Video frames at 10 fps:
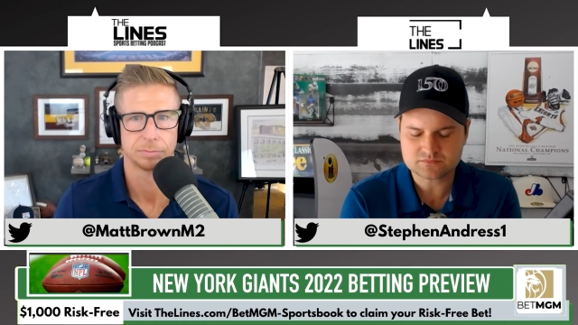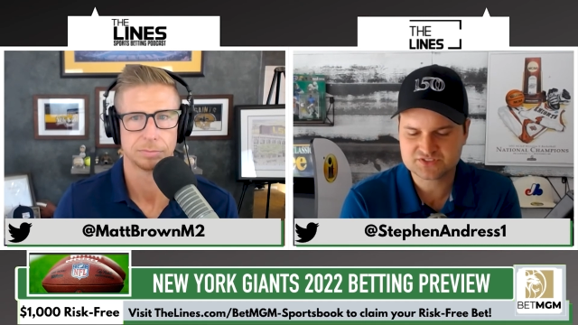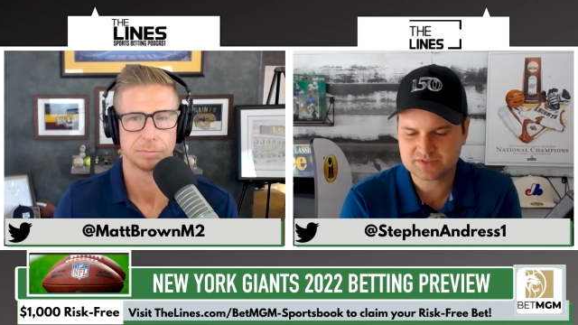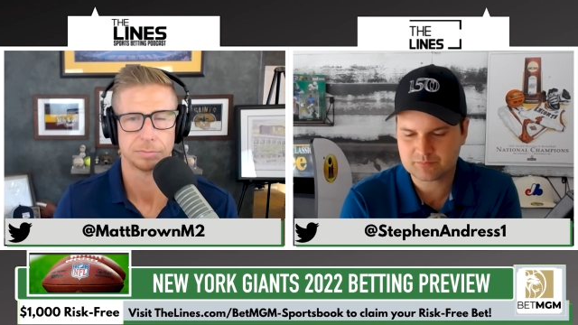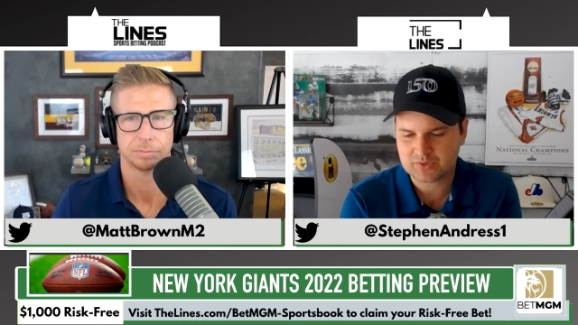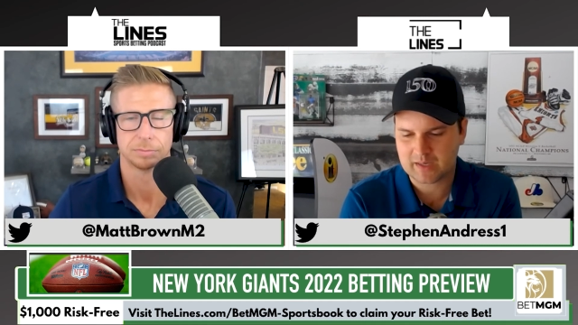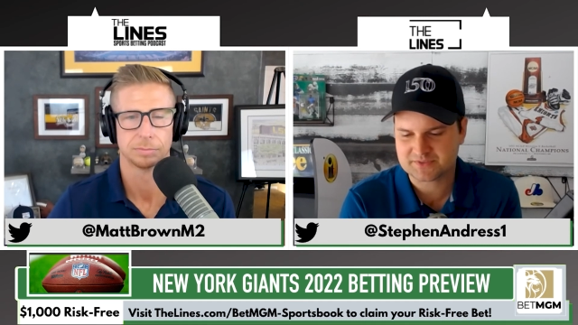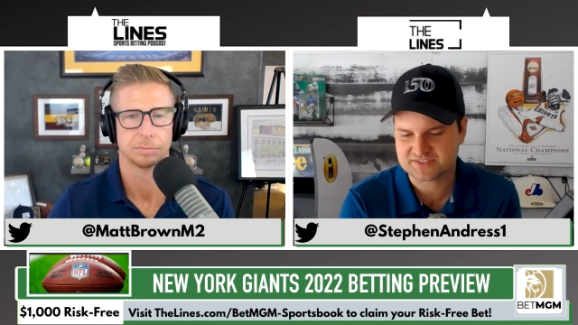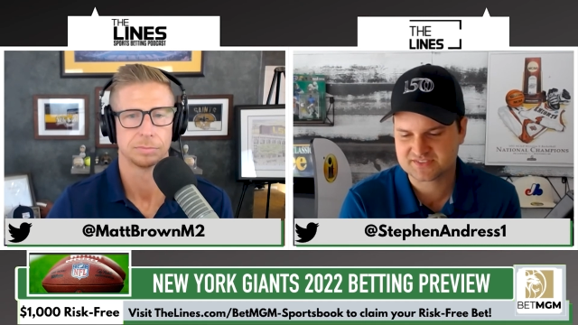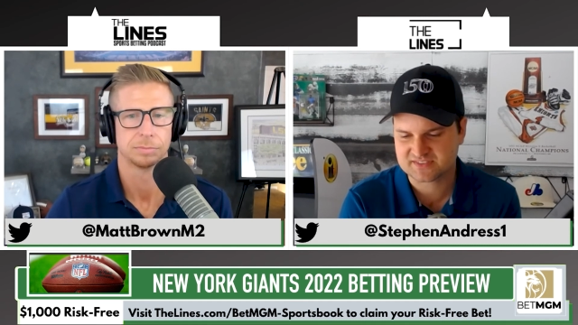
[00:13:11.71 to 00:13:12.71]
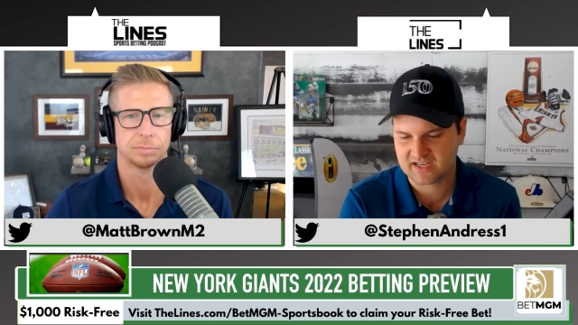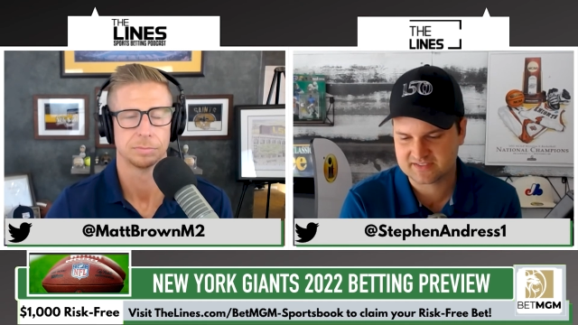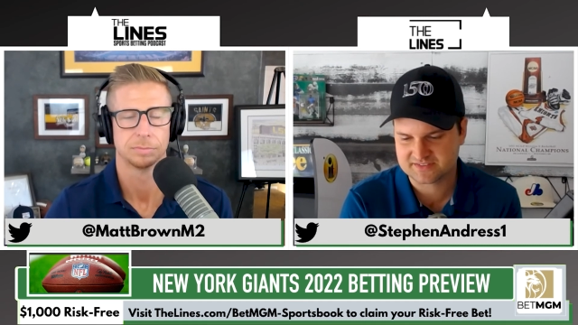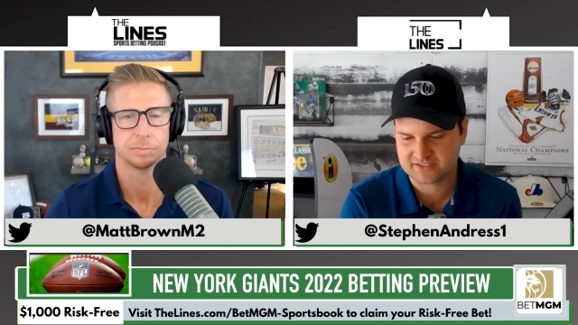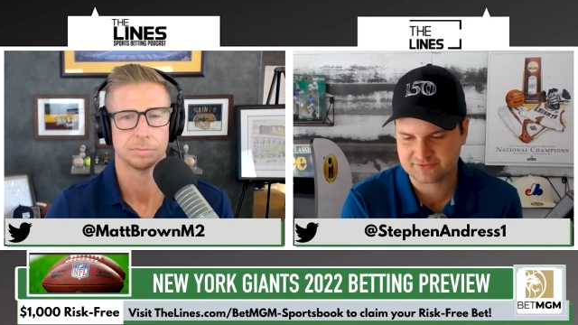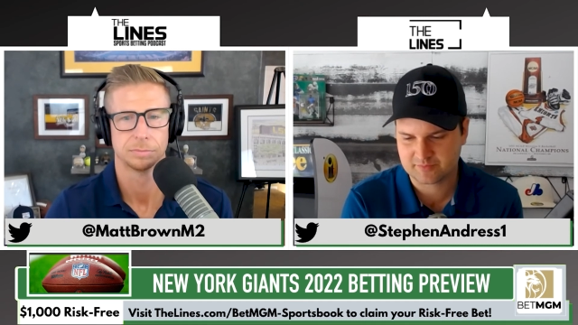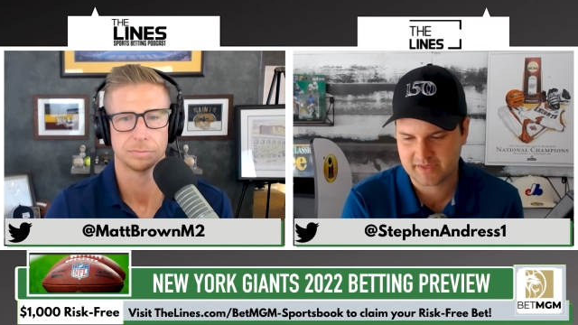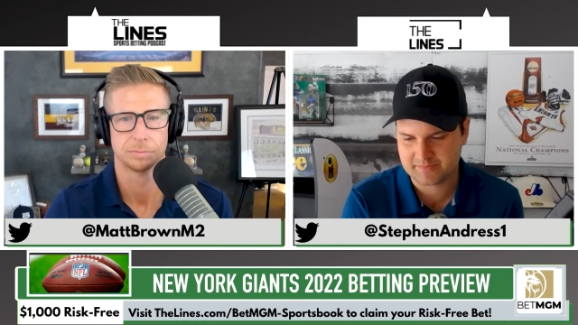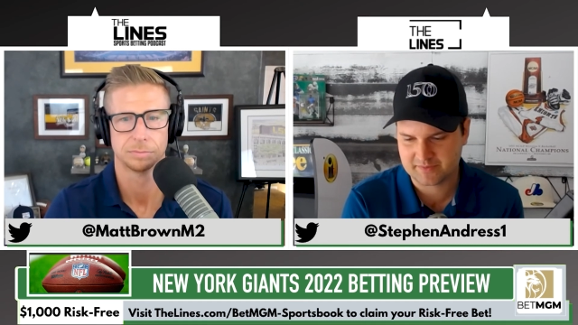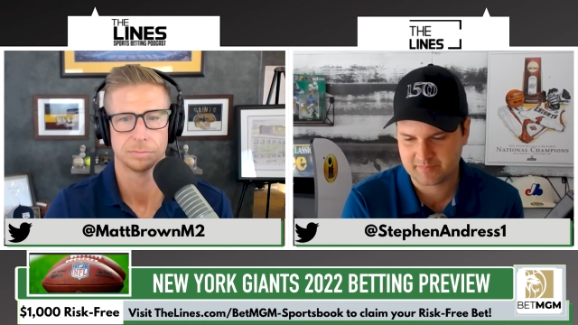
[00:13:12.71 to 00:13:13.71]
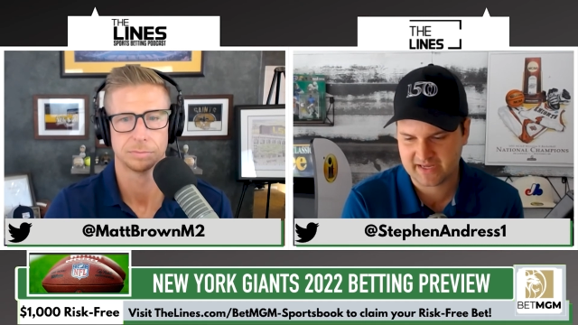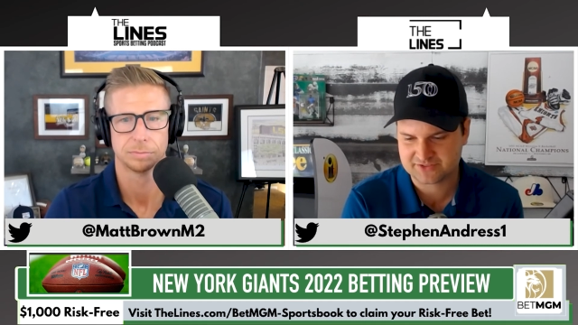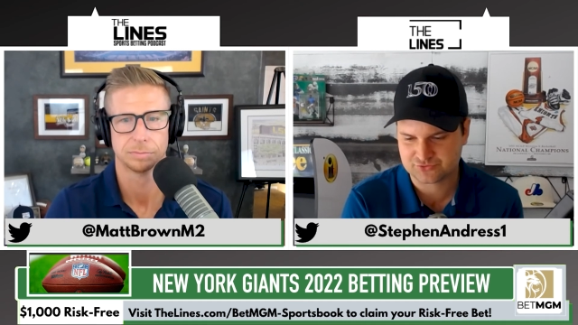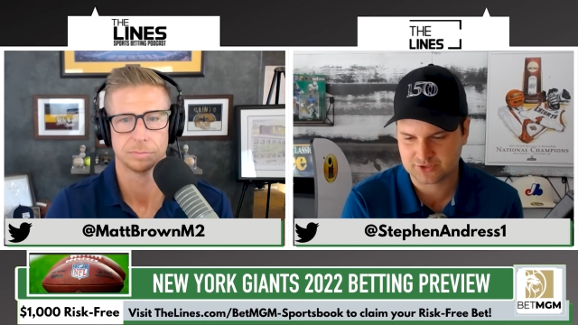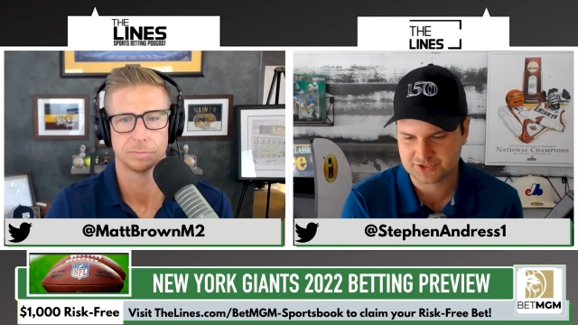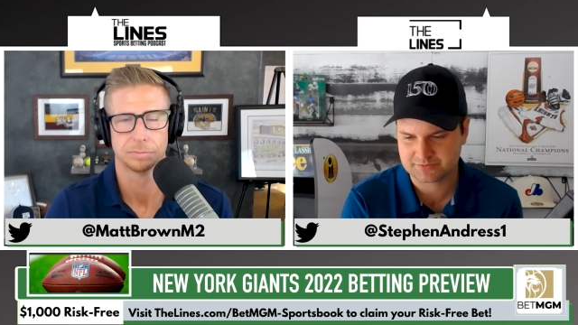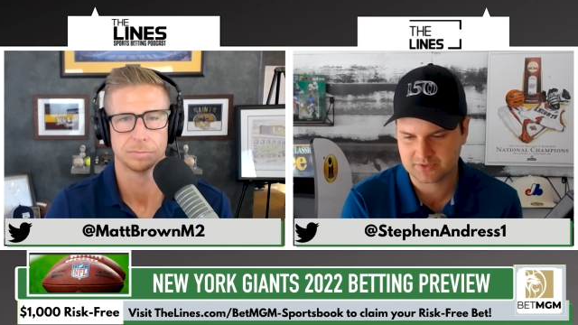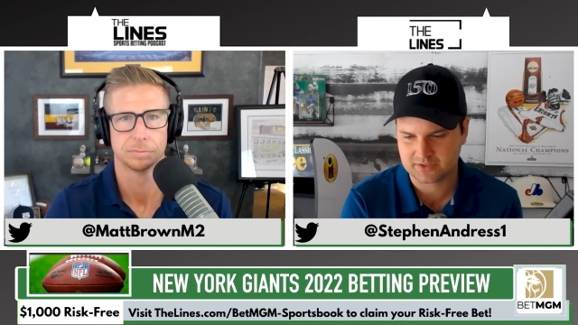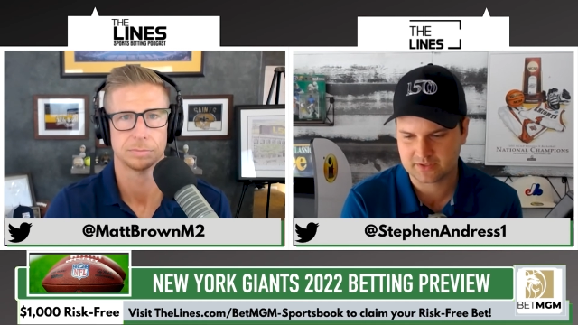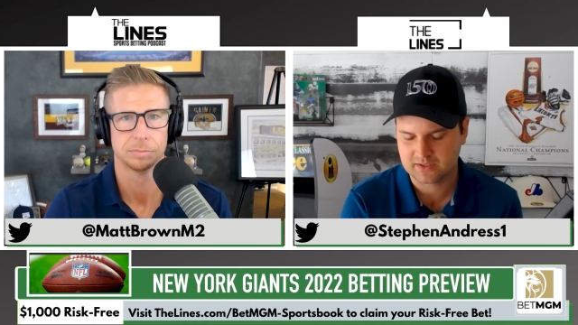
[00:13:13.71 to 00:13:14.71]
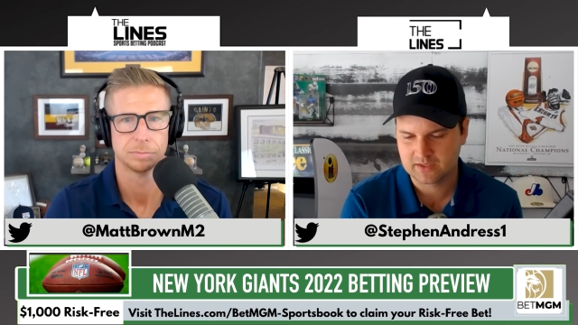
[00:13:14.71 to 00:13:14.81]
Speaker 1: Some promising signs there for maybe a pass rush, but